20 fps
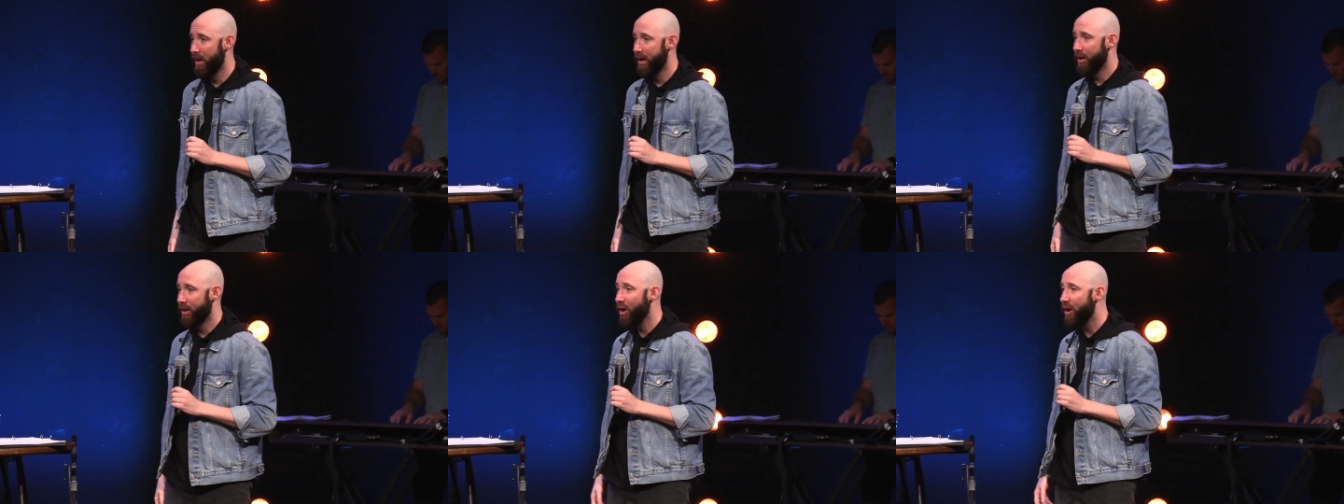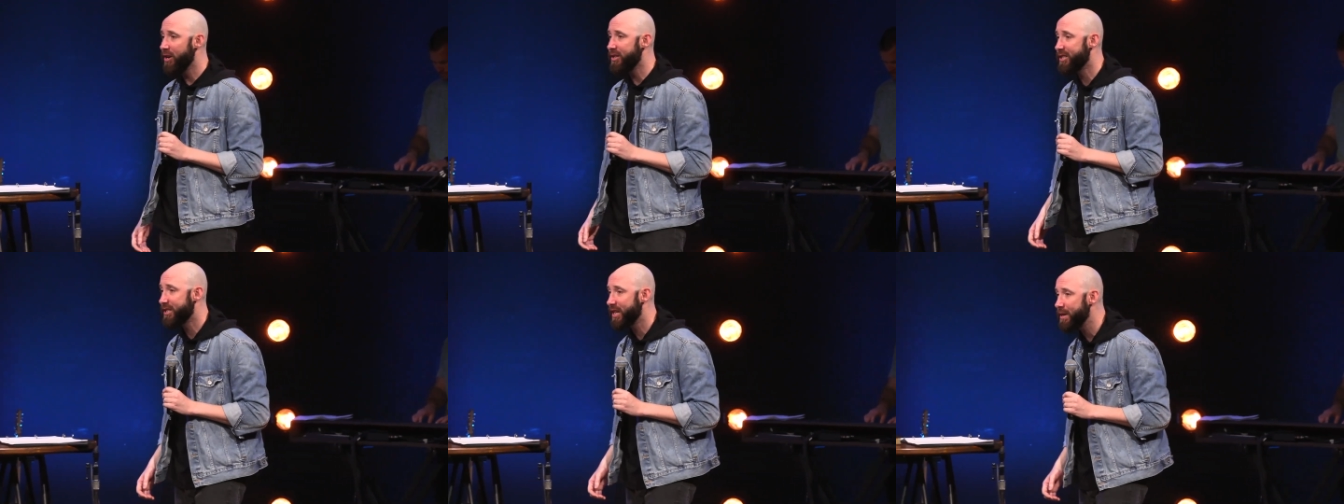
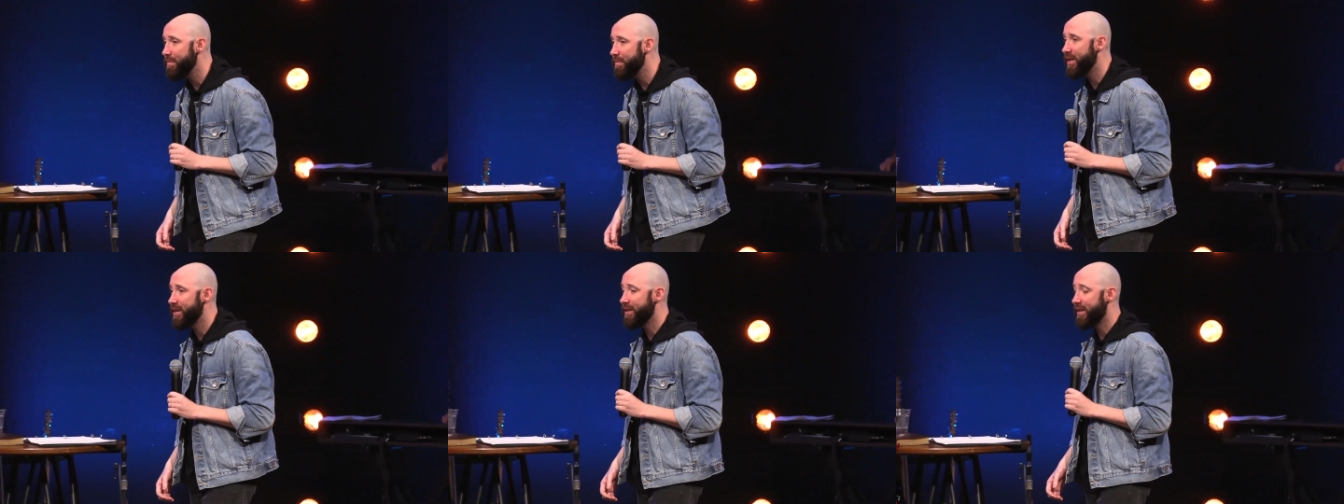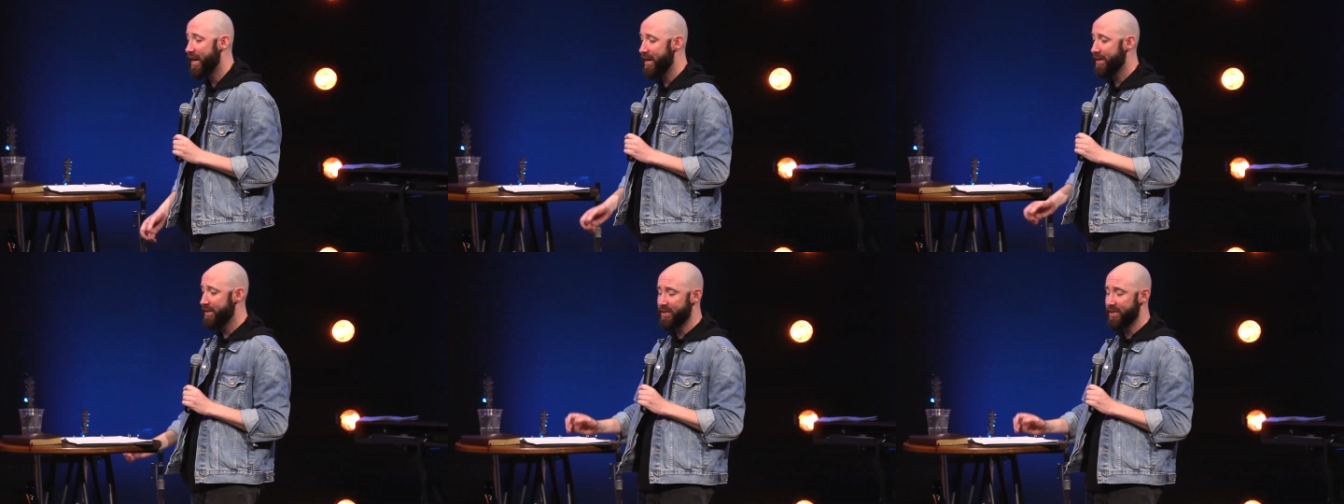God sent me
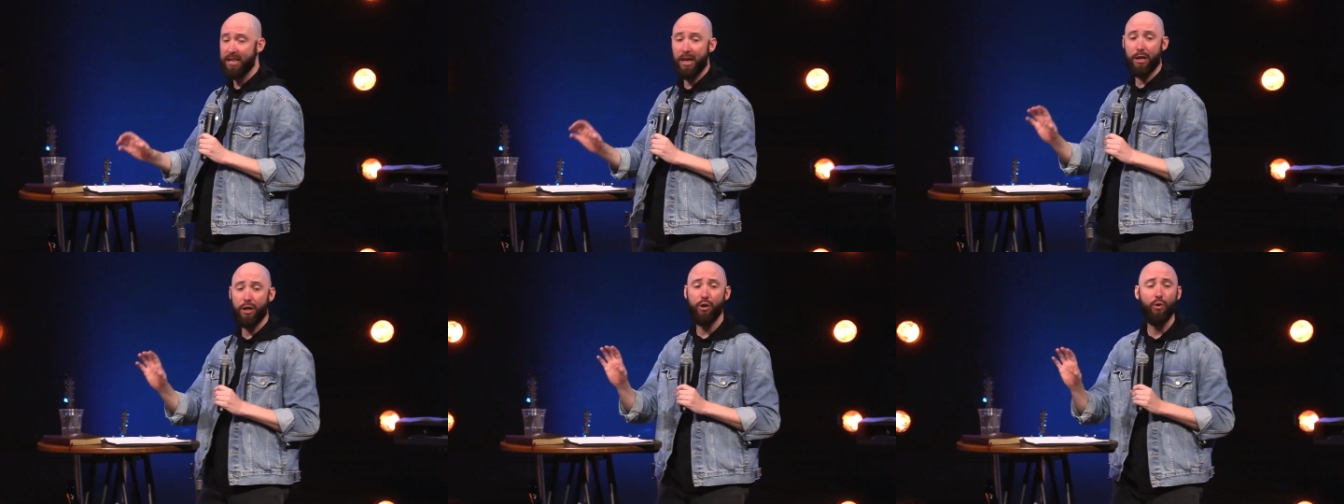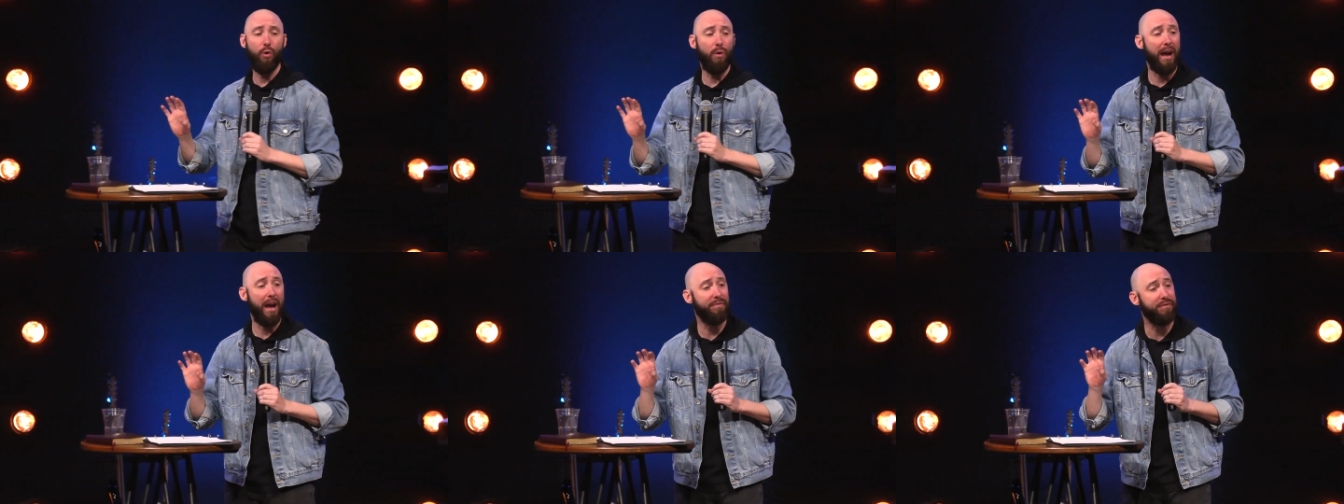today to say you
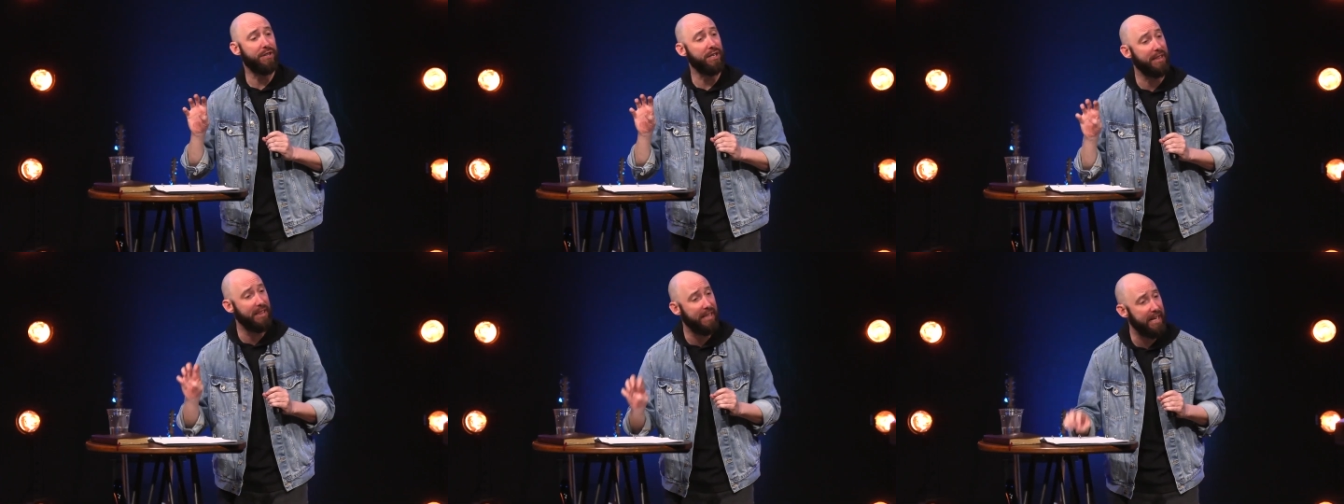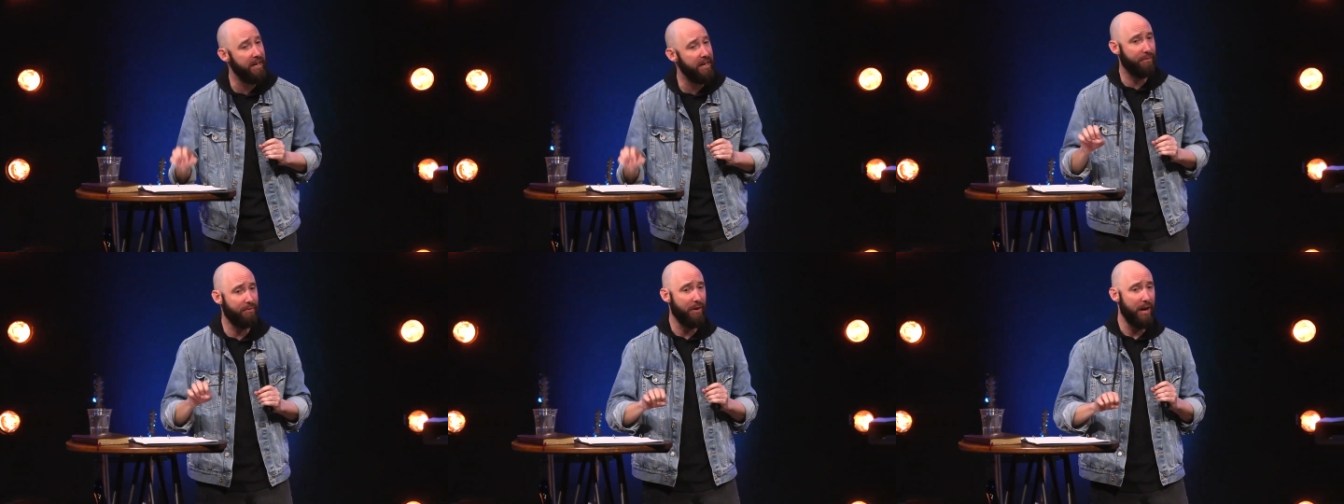don't have to
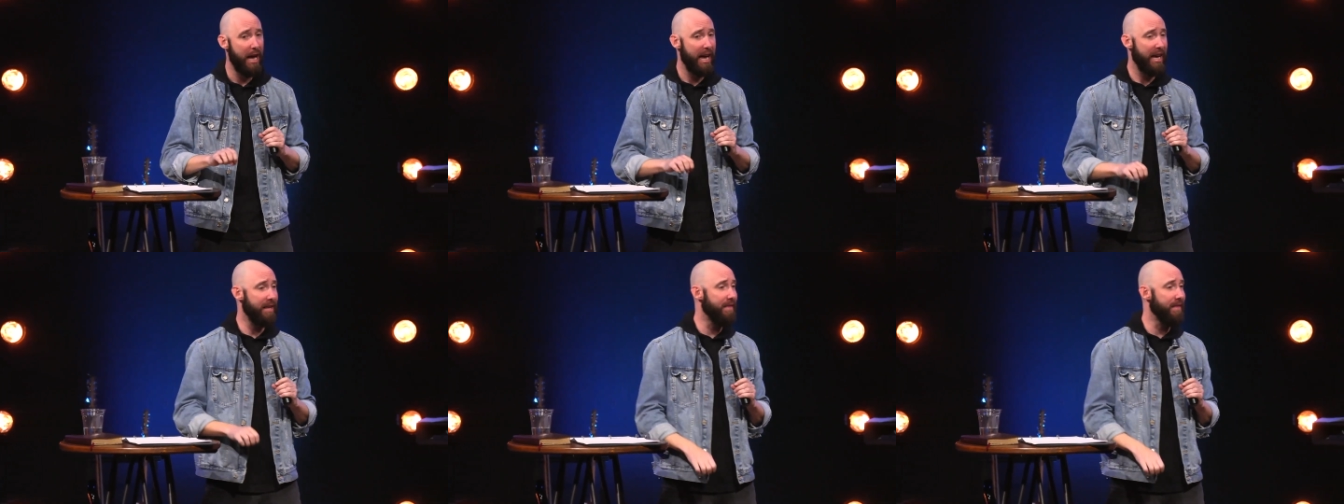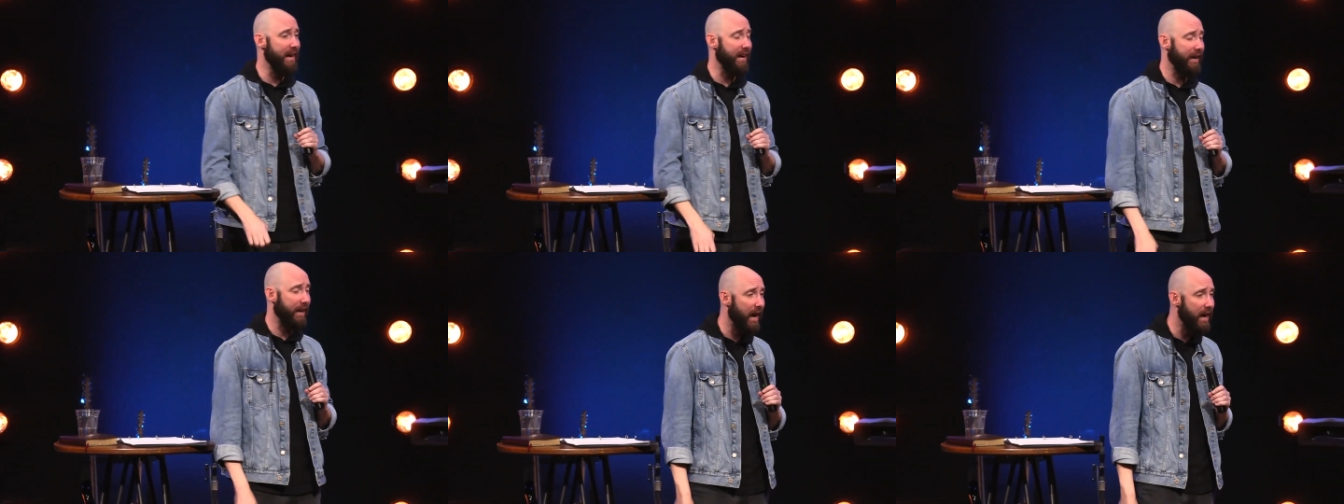live in
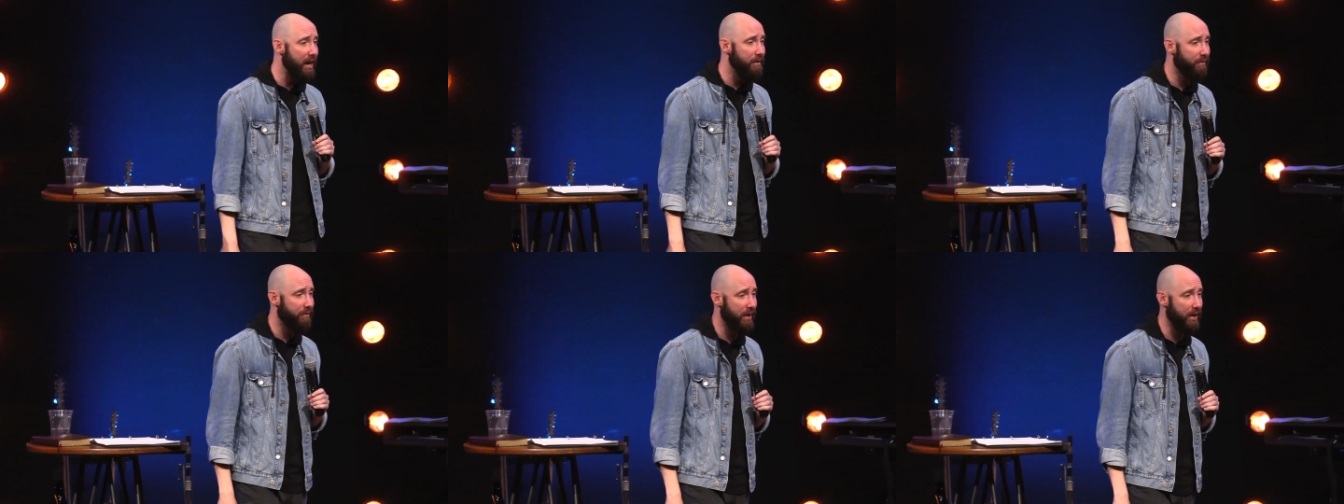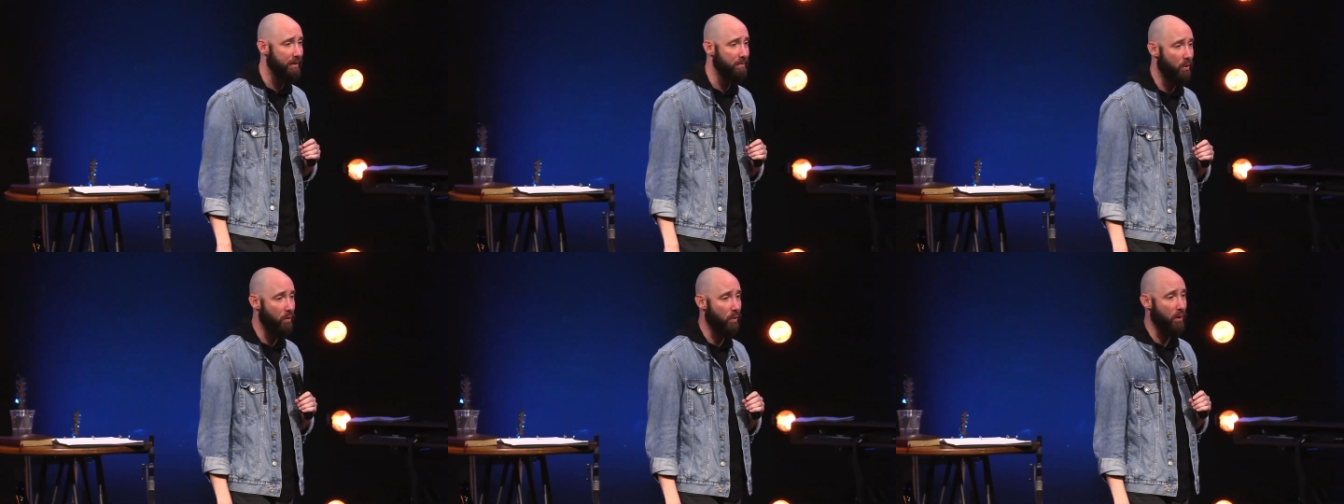that cave
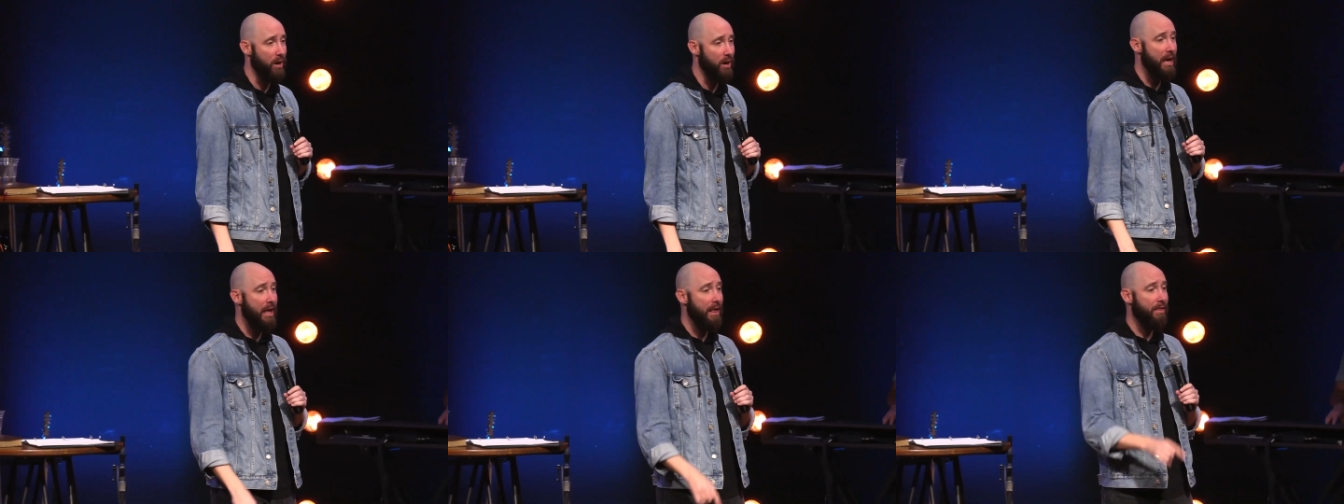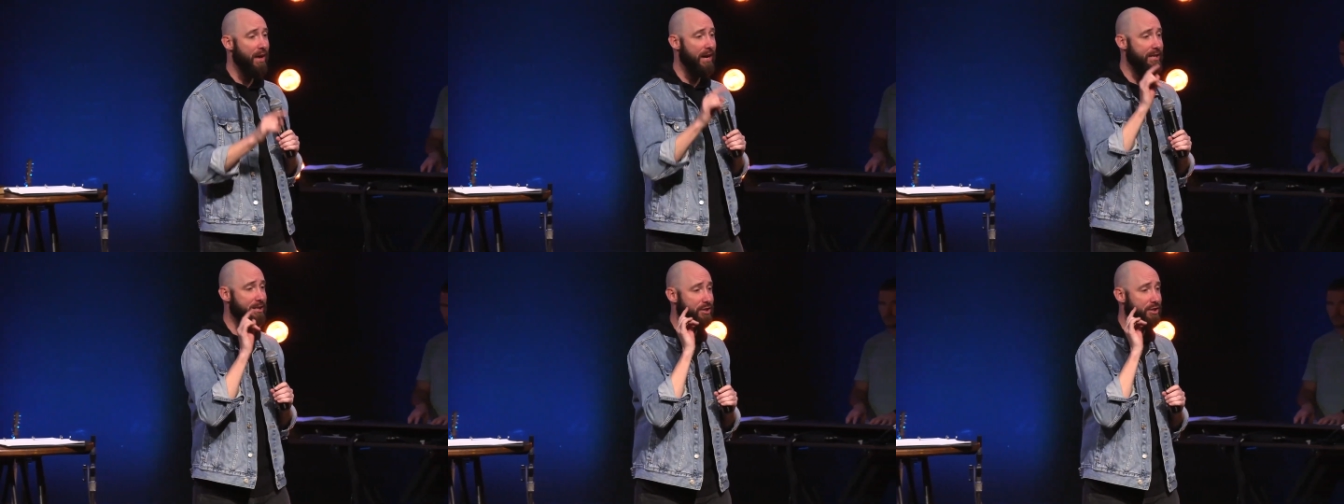anymore.
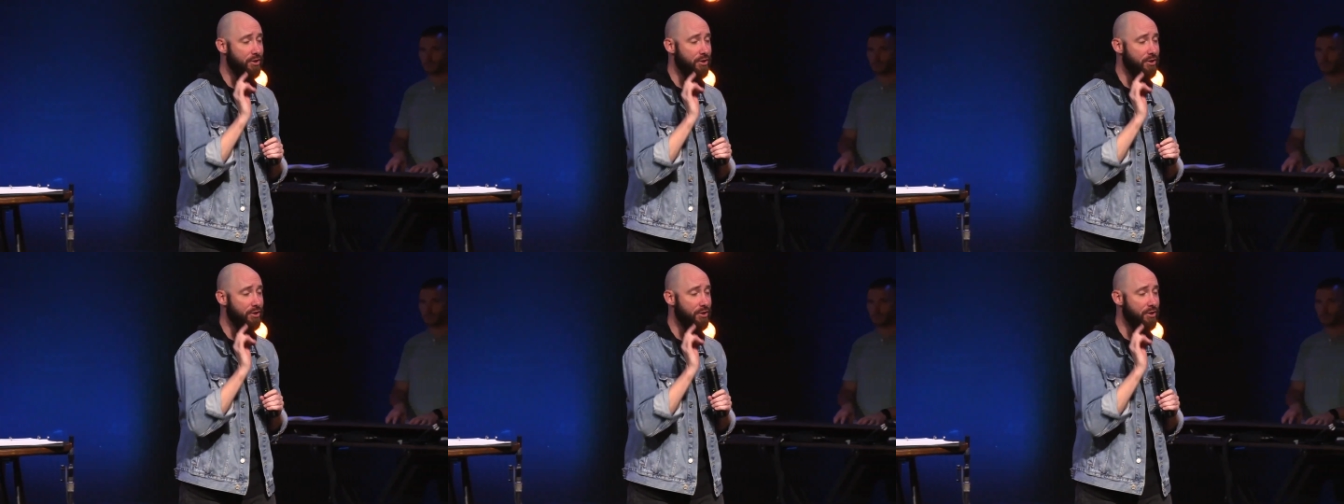That's